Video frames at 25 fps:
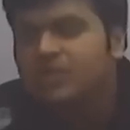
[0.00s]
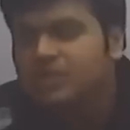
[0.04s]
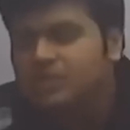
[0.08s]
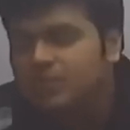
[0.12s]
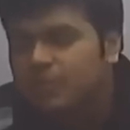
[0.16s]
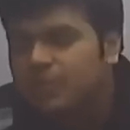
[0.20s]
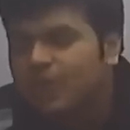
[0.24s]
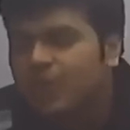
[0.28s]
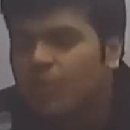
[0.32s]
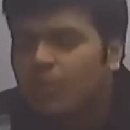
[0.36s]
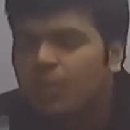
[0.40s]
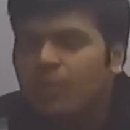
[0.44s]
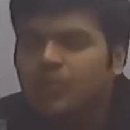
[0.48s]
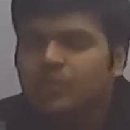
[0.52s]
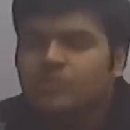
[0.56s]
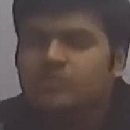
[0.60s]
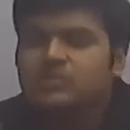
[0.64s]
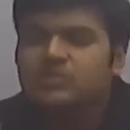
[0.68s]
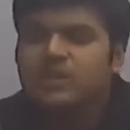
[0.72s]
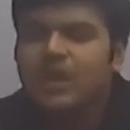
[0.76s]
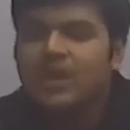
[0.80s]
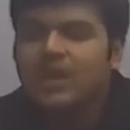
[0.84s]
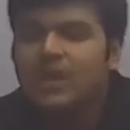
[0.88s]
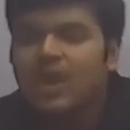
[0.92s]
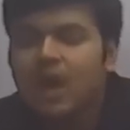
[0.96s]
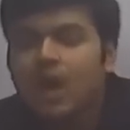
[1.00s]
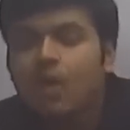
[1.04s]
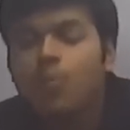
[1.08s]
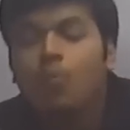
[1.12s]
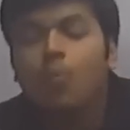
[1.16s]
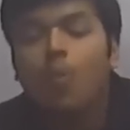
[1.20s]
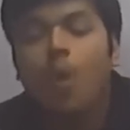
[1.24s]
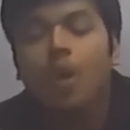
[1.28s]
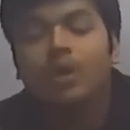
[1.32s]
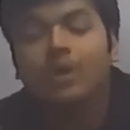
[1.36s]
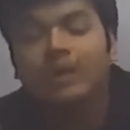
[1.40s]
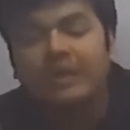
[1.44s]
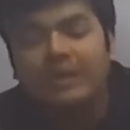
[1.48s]
So we are going to study how
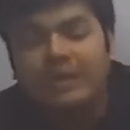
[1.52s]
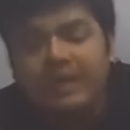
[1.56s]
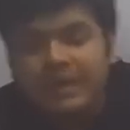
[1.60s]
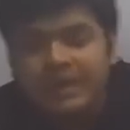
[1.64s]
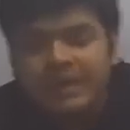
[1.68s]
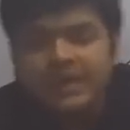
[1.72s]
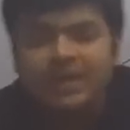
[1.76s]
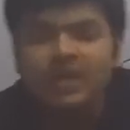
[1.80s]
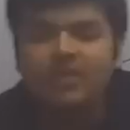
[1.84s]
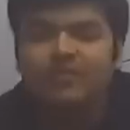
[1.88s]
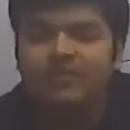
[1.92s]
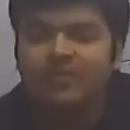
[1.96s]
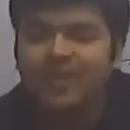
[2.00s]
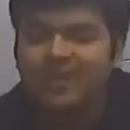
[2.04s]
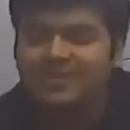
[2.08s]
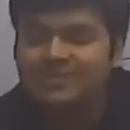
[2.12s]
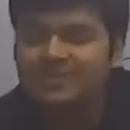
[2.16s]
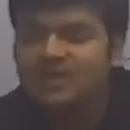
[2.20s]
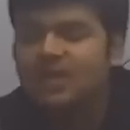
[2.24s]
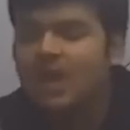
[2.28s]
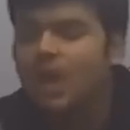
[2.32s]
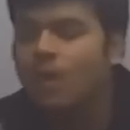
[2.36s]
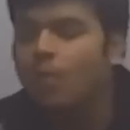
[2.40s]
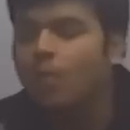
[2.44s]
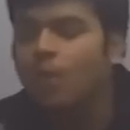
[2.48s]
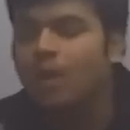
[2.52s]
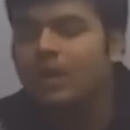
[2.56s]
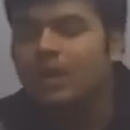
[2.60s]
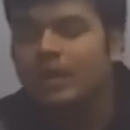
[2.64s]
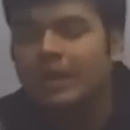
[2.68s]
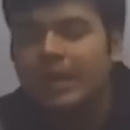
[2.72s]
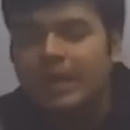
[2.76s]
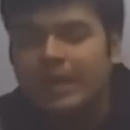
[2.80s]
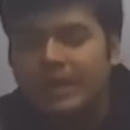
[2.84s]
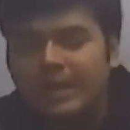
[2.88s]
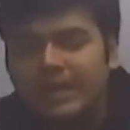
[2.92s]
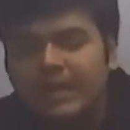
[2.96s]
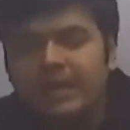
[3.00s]
volatility affects and how
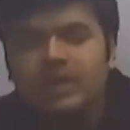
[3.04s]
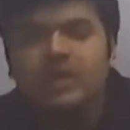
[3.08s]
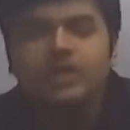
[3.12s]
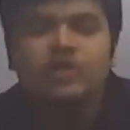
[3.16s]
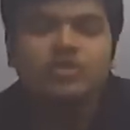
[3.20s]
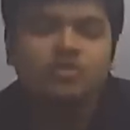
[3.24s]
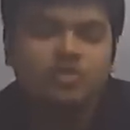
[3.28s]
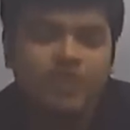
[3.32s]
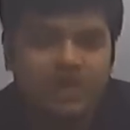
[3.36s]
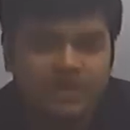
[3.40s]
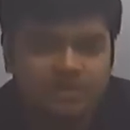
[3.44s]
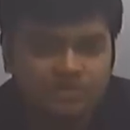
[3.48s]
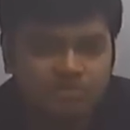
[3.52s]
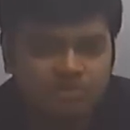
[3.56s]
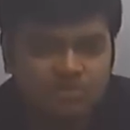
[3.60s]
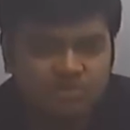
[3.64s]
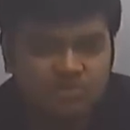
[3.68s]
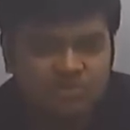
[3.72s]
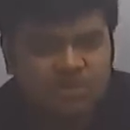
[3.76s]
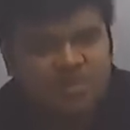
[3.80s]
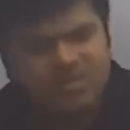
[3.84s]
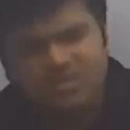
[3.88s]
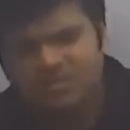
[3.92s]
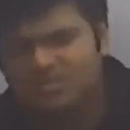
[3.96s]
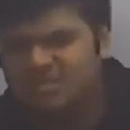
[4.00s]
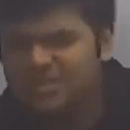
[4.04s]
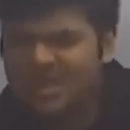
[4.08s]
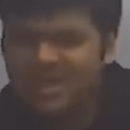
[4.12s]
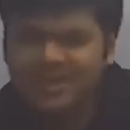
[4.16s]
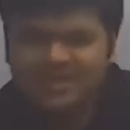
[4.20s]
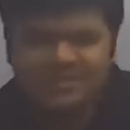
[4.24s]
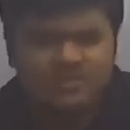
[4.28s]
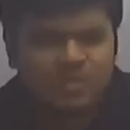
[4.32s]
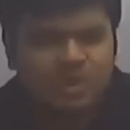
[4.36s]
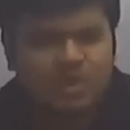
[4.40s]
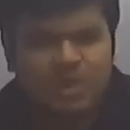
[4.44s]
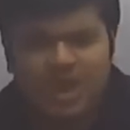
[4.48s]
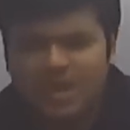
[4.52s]
volatility changes. So that
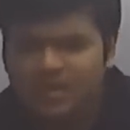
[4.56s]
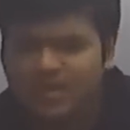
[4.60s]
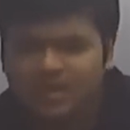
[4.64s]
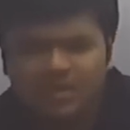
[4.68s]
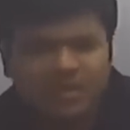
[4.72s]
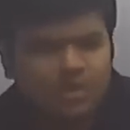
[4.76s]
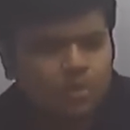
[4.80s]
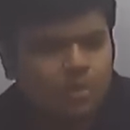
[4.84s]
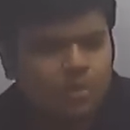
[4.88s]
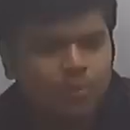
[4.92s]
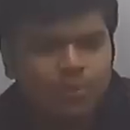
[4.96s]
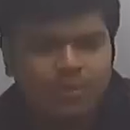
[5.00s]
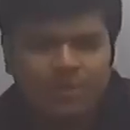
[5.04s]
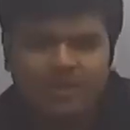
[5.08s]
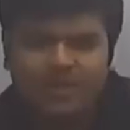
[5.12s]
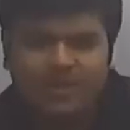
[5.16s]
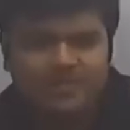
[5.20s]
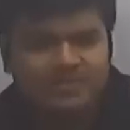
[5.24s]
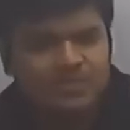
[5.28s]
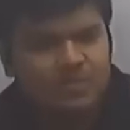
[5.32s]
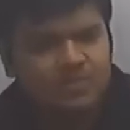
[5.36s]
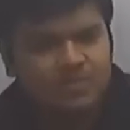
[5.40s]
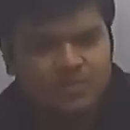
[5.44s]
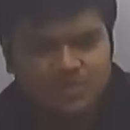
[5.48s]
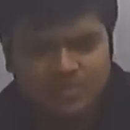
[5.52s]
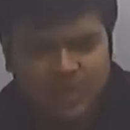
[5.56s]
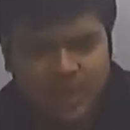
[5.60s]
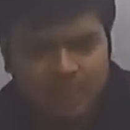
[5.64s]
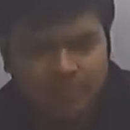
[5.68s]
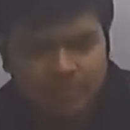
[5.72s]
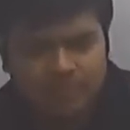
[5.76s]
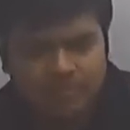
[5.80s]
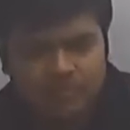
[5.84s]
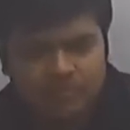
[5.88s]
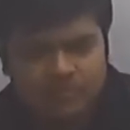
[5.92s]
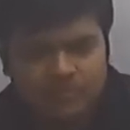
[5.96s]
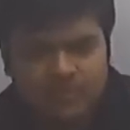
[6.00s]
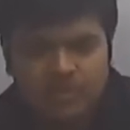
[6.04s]
has got nothing to do with the rest of the
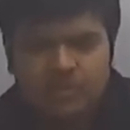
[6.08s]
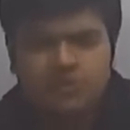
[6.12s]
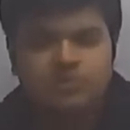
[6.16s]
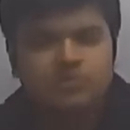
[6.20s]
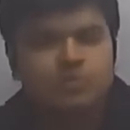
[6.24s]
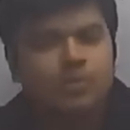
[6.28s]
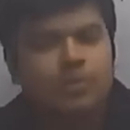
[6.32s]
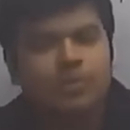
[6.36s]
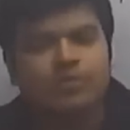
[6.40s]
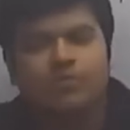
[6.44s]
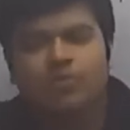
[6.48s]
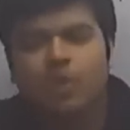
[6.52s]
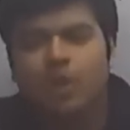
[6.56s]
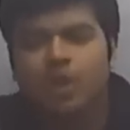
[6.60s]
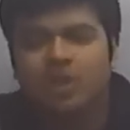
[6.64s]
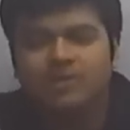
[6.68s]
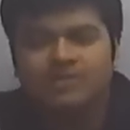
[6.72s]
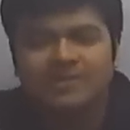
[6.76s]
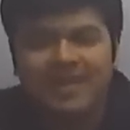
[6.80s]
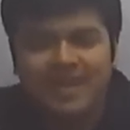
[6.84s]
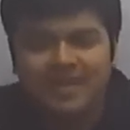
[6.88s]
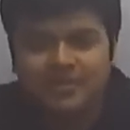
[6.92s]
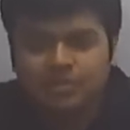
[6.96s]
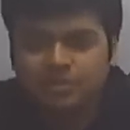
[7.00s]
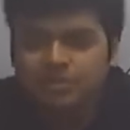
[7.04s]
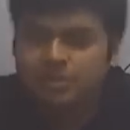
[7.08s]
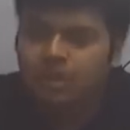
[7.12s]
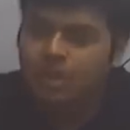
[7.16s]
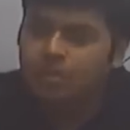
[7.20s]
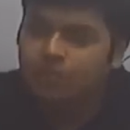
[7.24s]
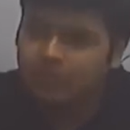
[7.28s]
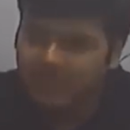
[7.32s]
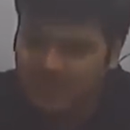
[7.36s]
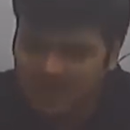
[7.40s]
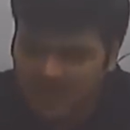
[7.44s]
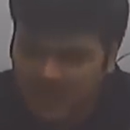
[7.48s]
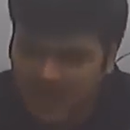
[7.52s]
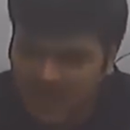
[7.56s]
chapters. So we've got a section on
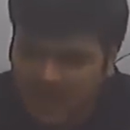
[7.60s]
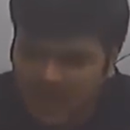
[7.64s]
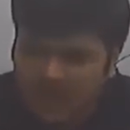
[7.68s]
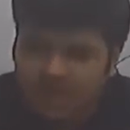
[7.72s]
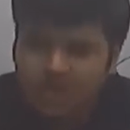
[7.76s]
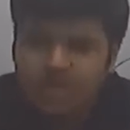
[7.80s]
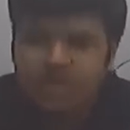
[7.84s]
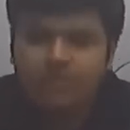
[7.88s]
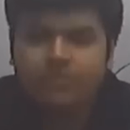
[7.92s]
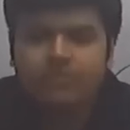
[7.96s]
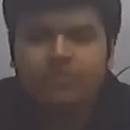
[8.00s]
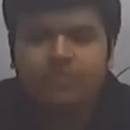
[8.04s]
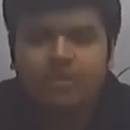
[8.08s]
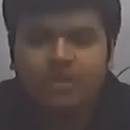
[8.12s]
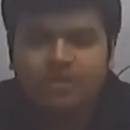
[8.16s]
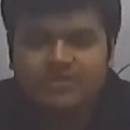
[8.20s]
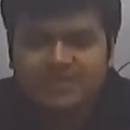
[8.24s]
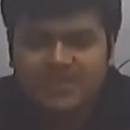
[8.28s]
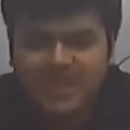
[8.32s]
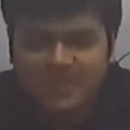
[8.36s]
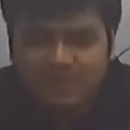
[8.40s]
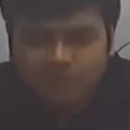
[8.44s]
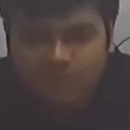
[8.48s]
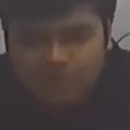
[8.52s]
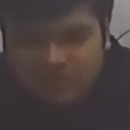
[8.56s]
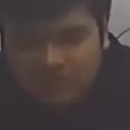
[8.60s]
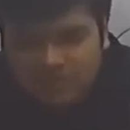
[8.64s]
VAR, we've got a section,